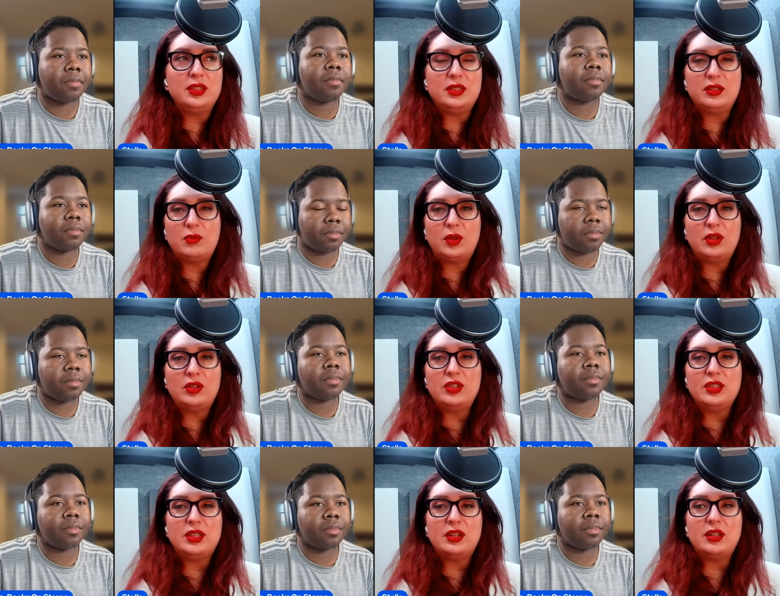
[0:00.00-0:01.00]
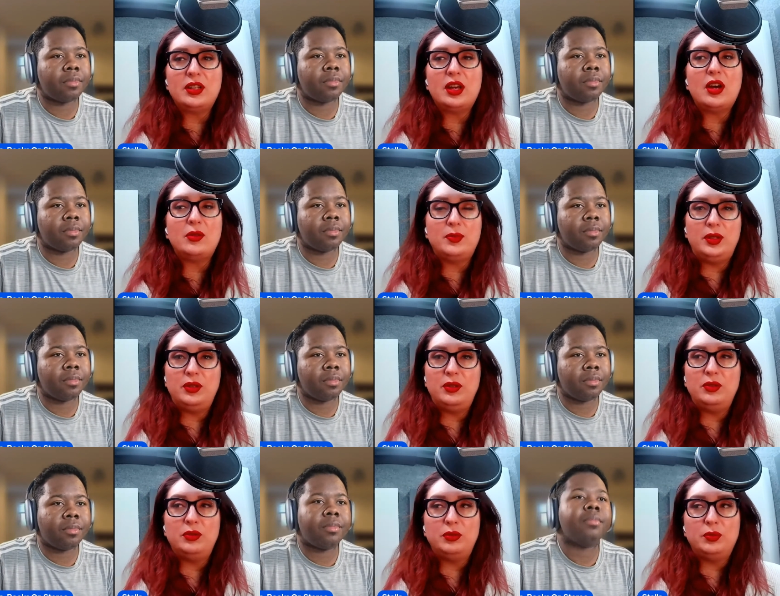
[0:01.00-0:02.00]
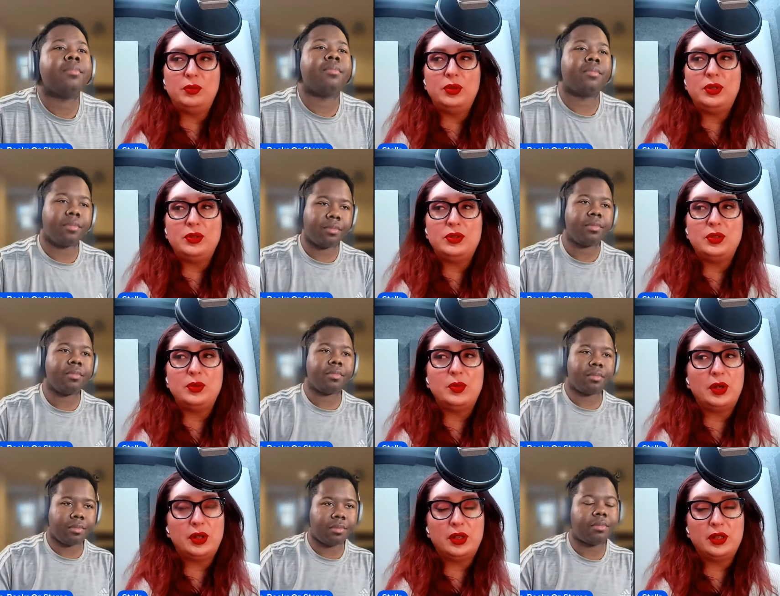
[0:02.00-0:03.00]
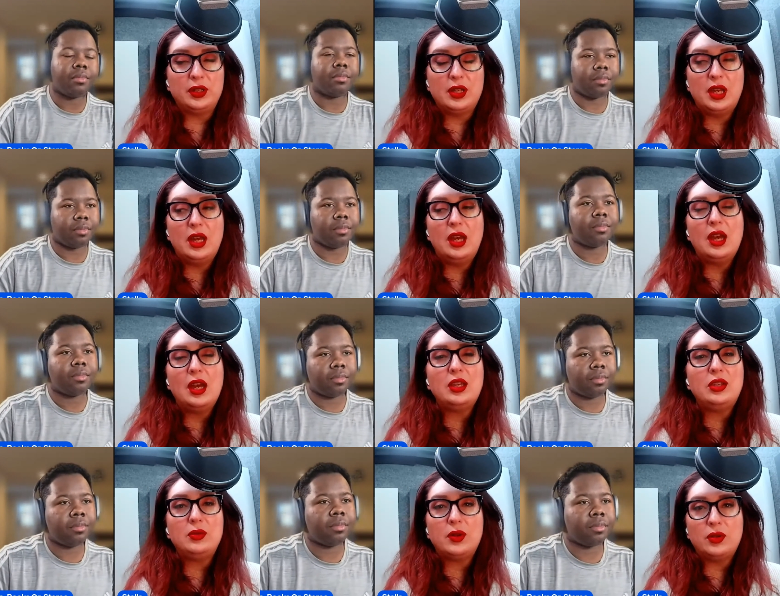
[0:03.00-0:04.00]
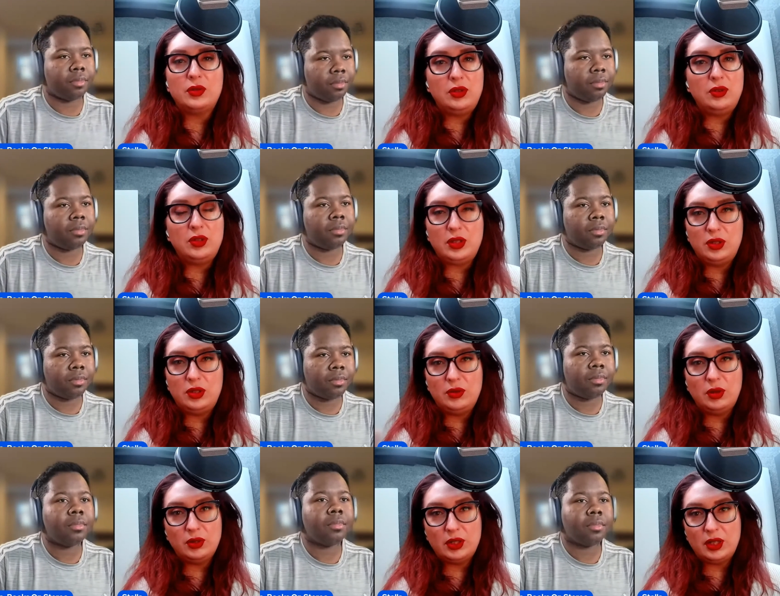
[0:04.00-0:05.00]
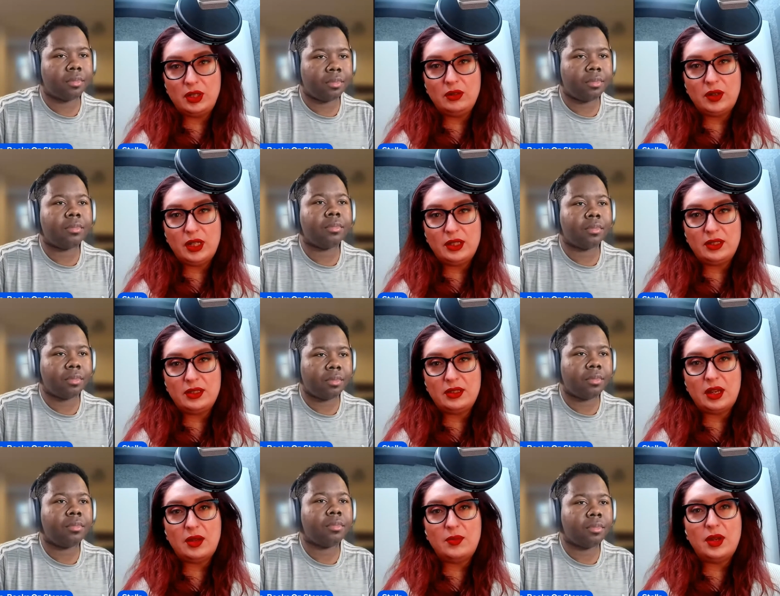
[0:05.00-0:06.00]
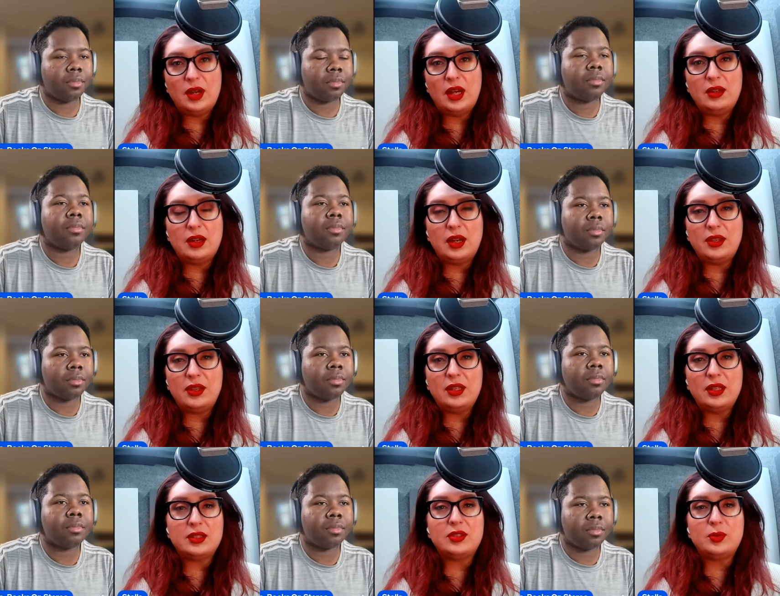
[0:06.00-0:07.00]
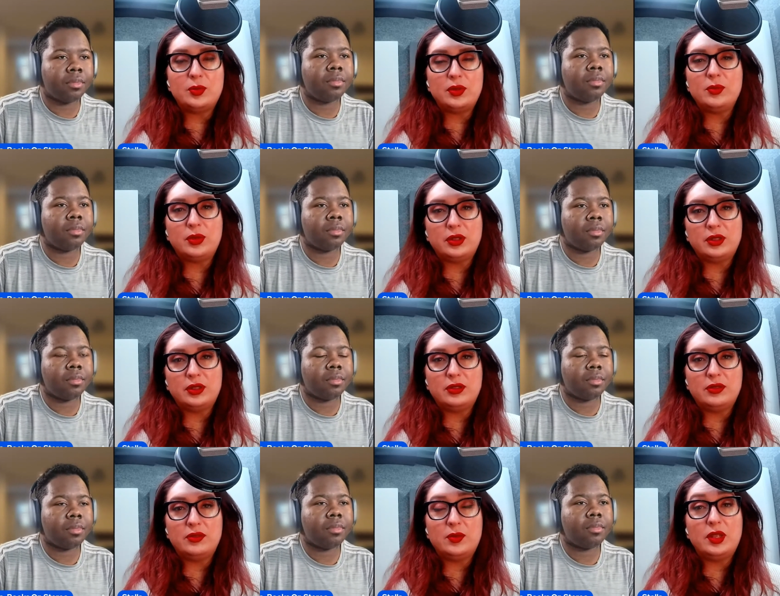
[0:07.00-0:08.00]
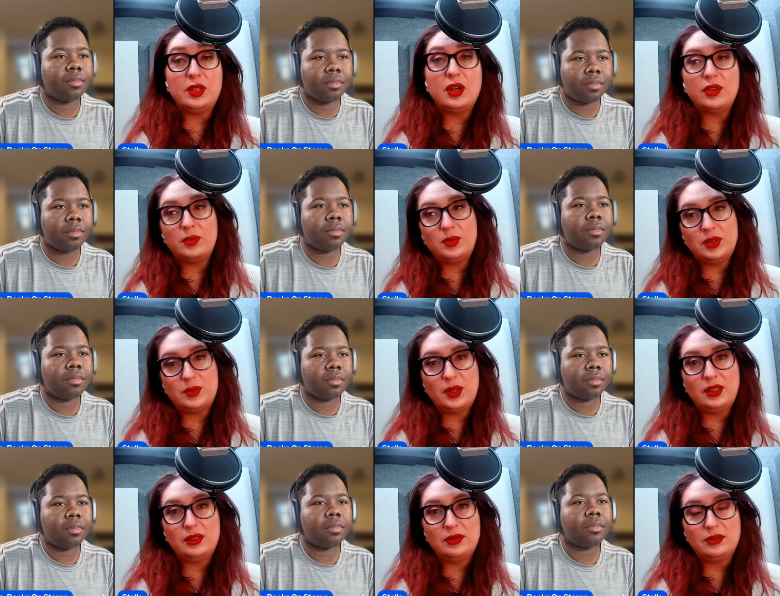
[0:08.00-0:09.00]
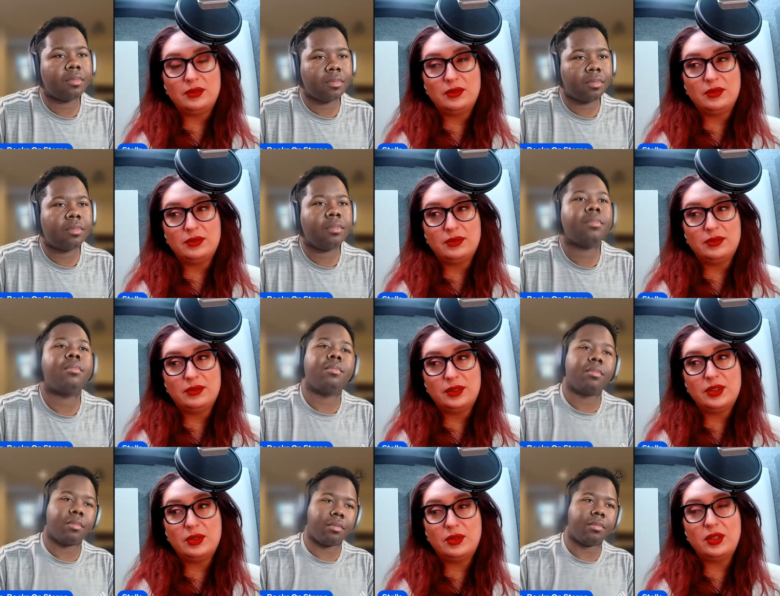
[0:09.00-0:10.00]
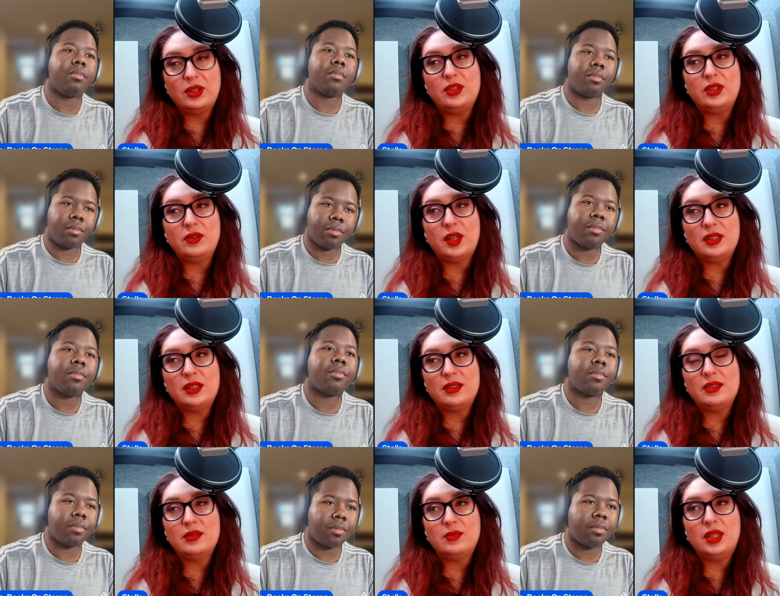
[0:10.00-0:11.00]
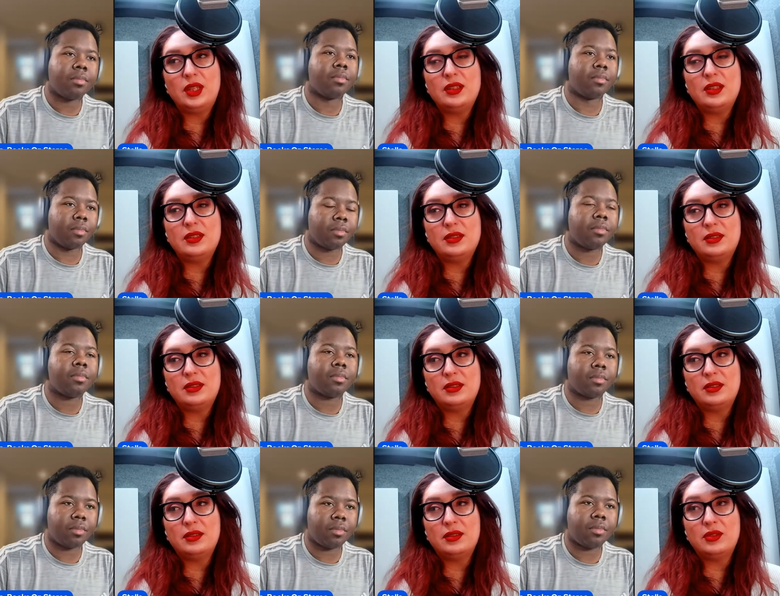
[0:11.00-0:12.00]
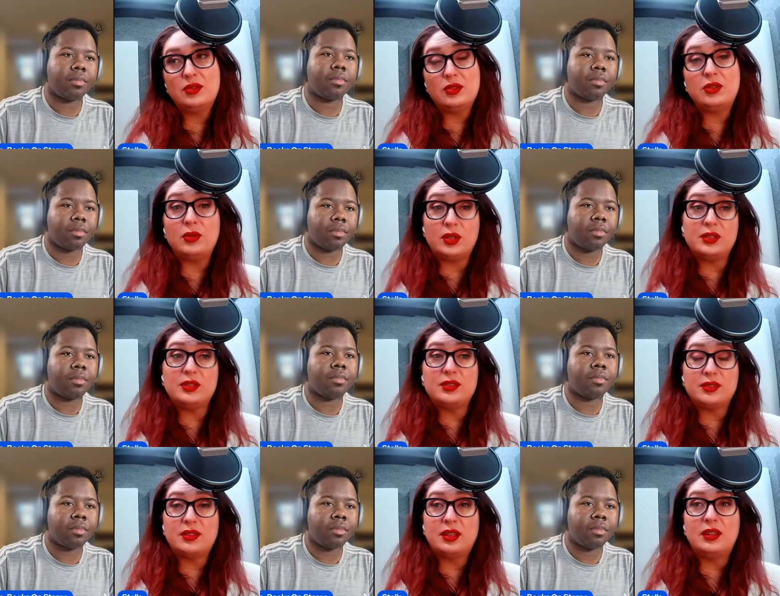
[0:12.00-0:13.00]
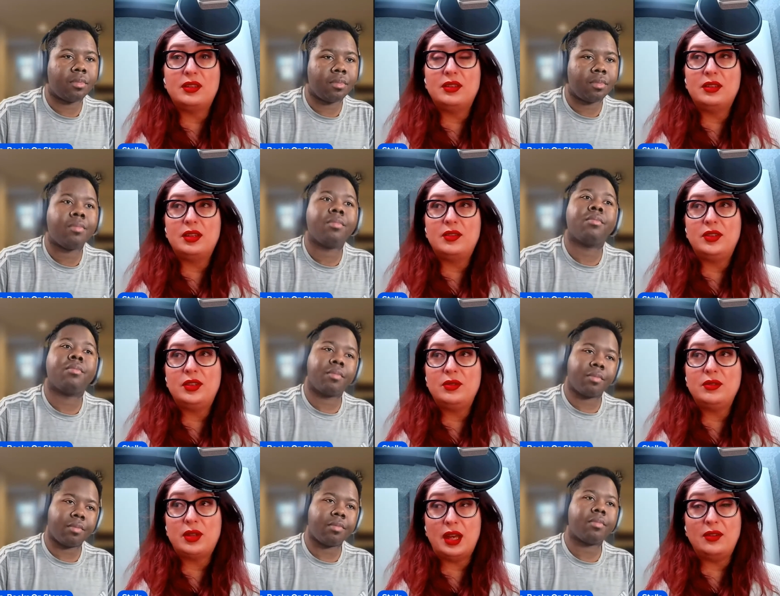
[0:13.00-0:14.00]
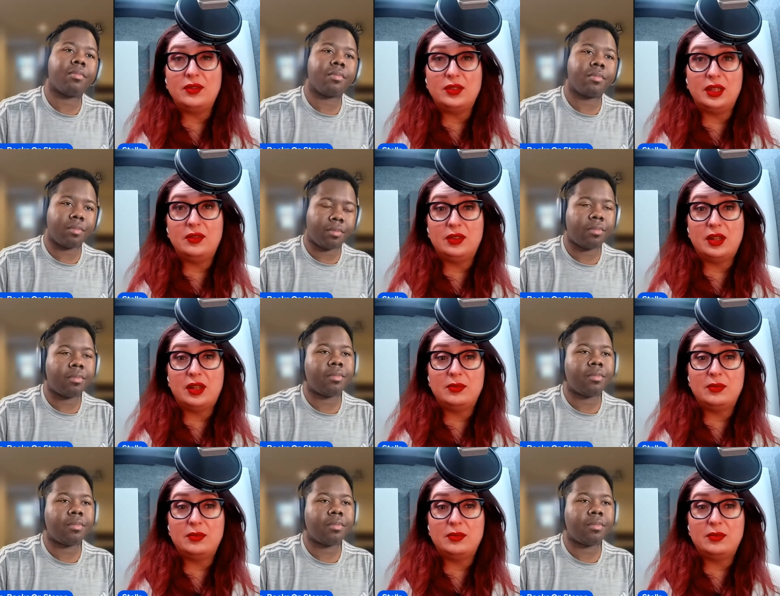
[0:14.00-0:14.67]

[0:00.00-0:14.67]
Speaker 1: we're just there to help you produce your book. Mm-hmm. You own you you hold all your rights. Um, I I think that's super important from the author perspective, is to hold mm-hmm. on to your rights because those are yours. And if you don't have to give it up,